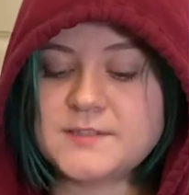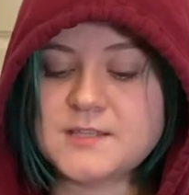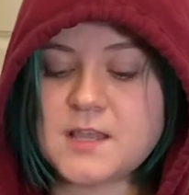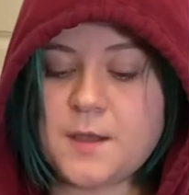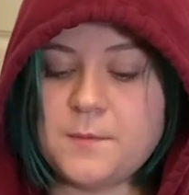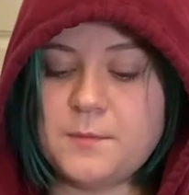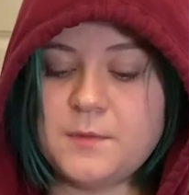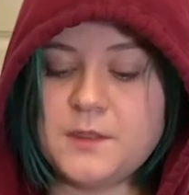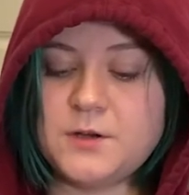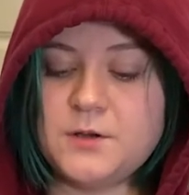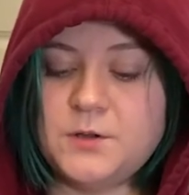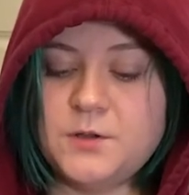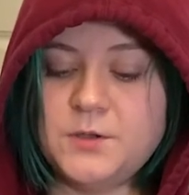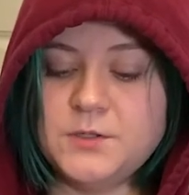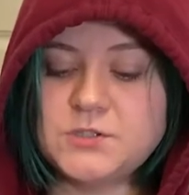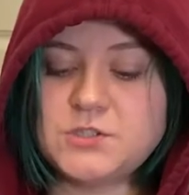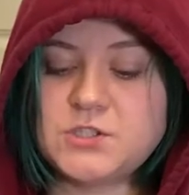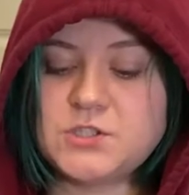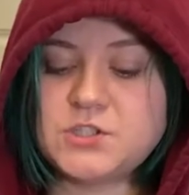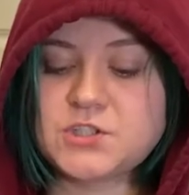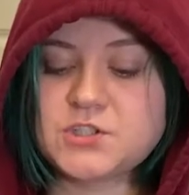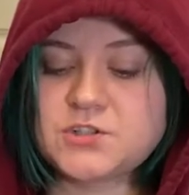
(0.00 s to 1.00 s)
some
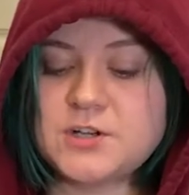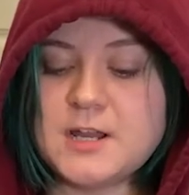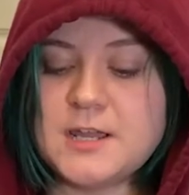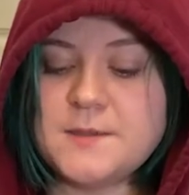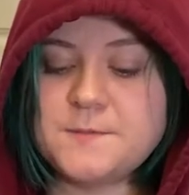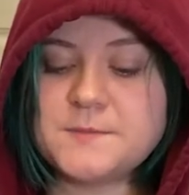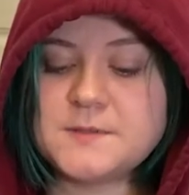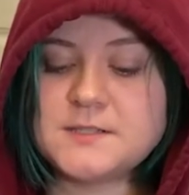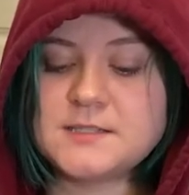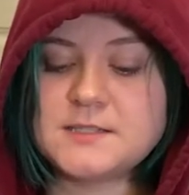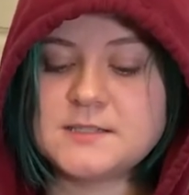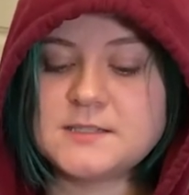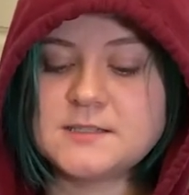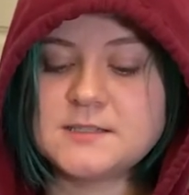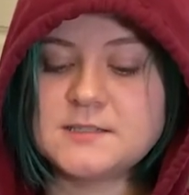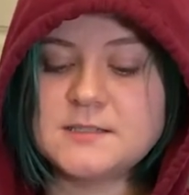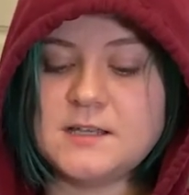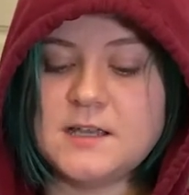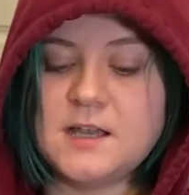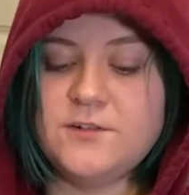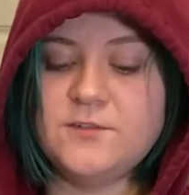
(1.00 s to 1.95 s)
little strips